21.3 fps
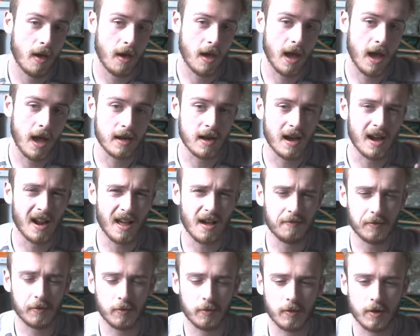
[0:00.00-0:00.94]
and not
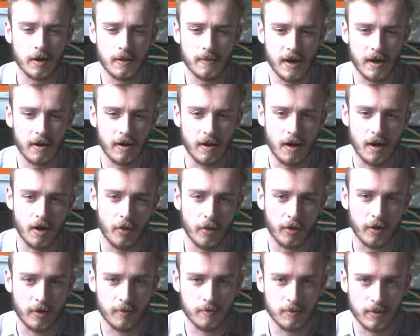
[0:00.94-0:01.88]
have to worry about all the
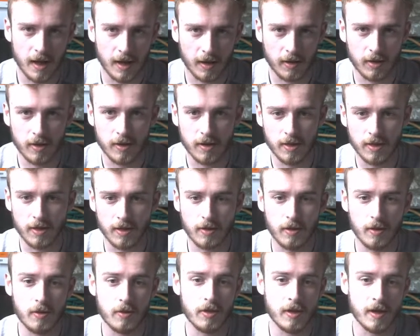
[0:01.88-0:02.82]
complexity that
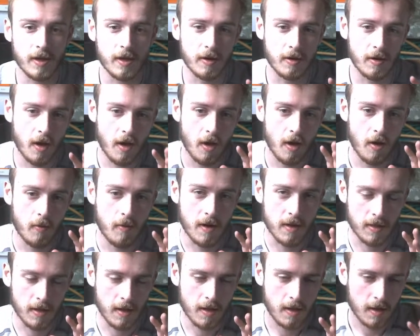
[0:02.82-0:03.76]
goes in
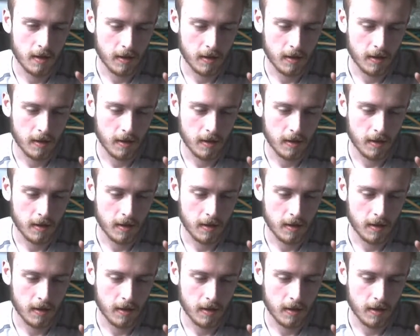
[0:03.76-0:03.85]
with,